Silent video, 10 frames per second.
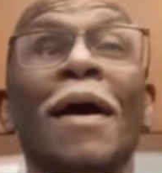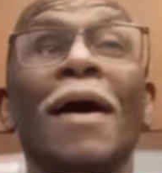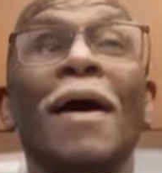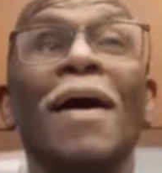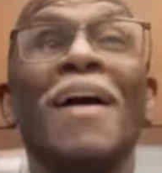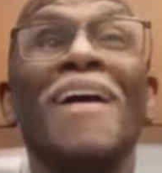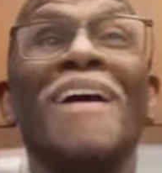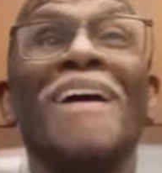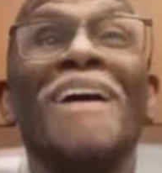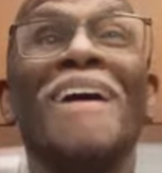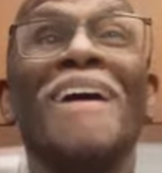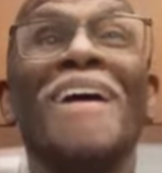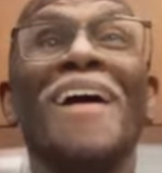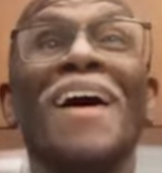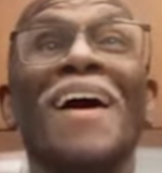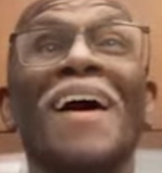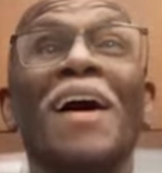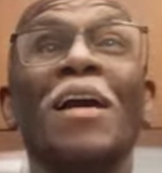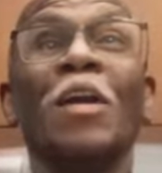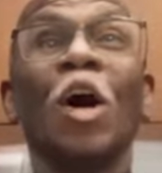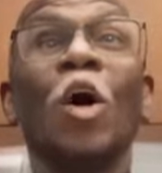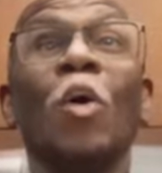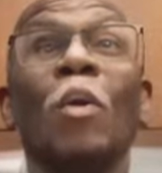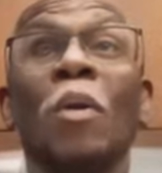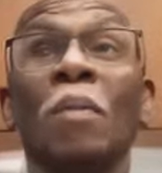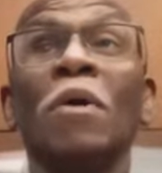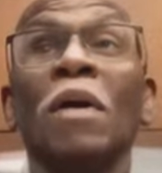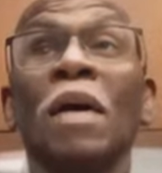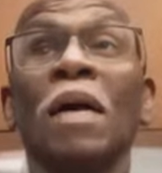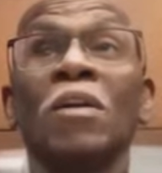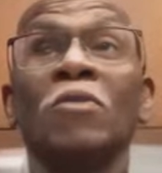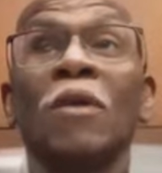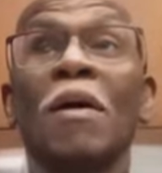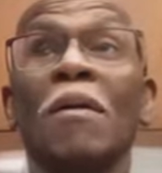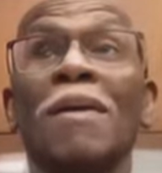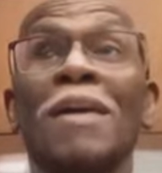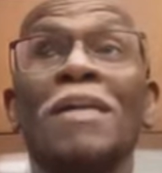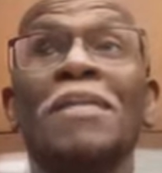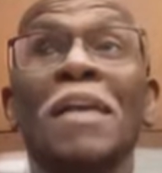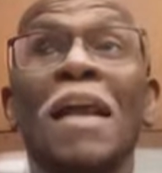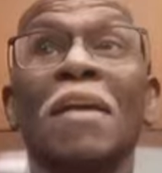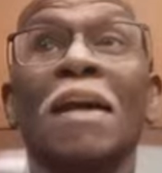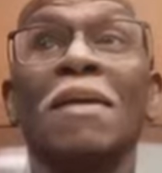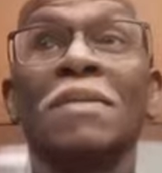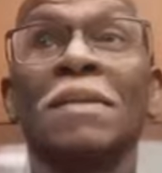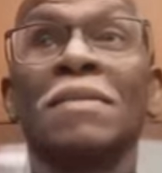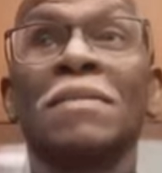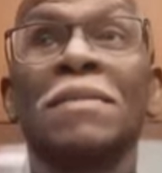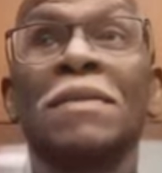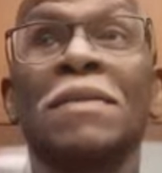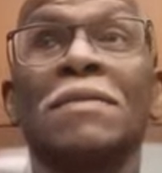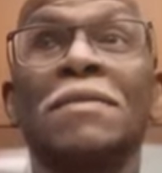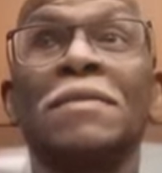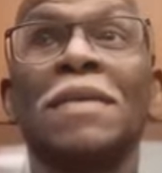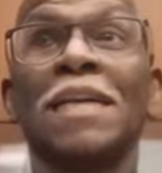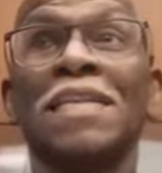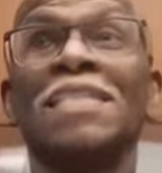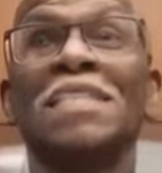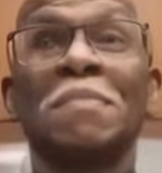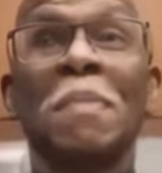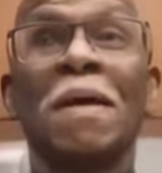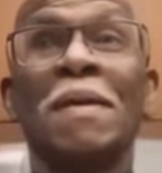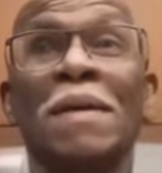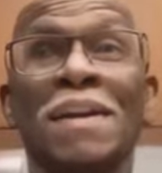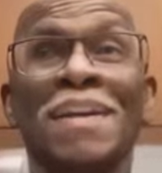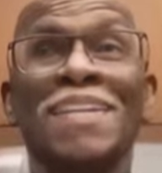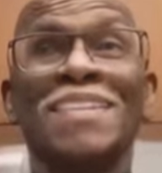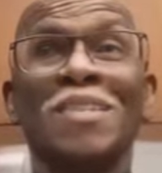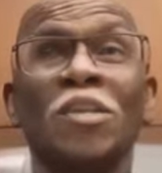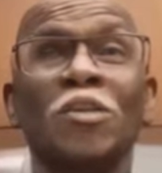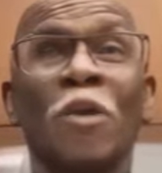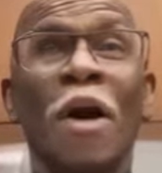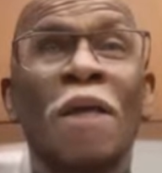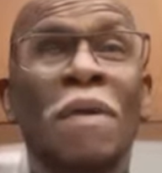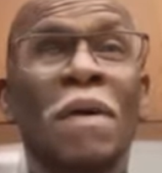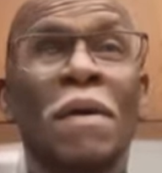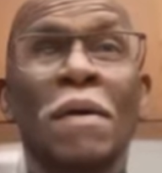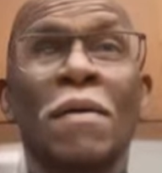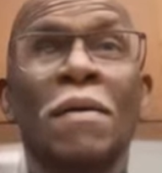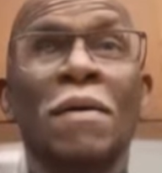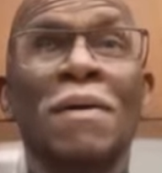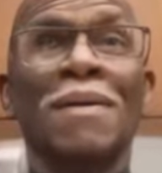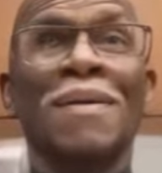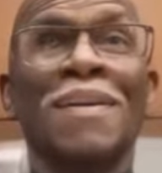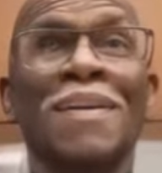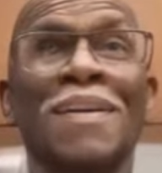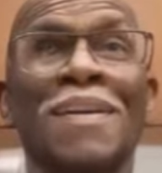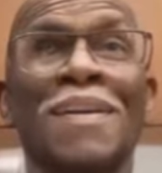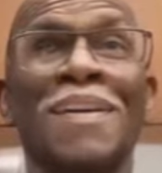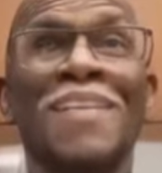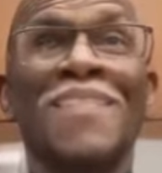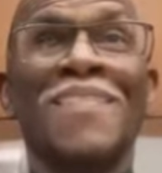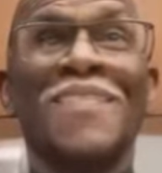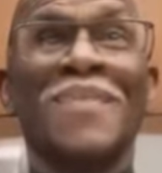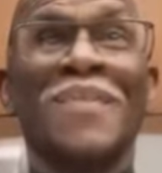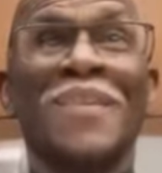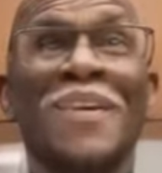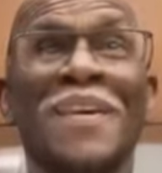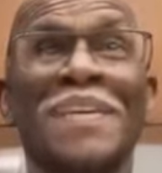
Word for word: That's with the charges, Your Honor, yes. No, I'm looking at his yes. record. He doesn't have a license. He's suspended and he's just driving. That is correct, Your Honor.